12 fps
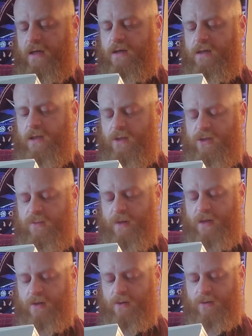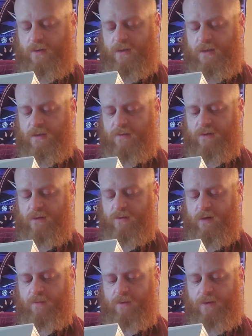clutched my coat sleeve and
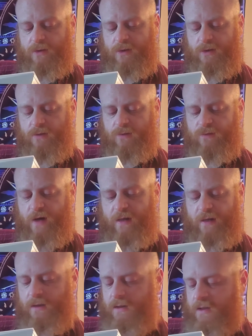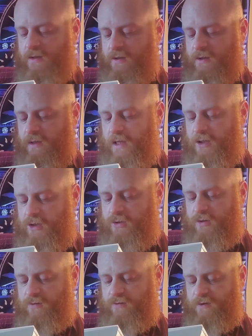trembled so violently that the light
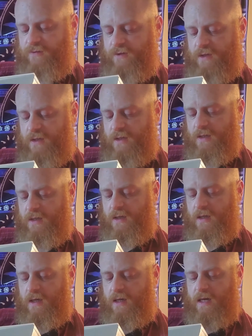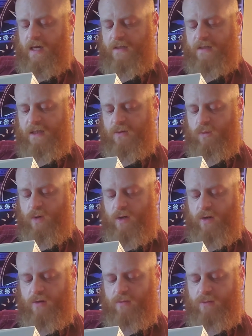shook fitfully, casting
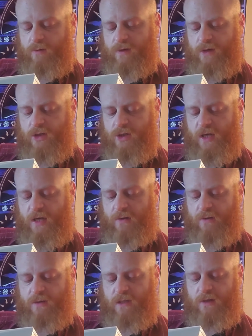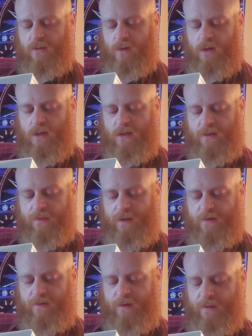weird moving shadows on the walls
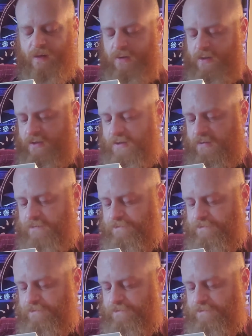about us.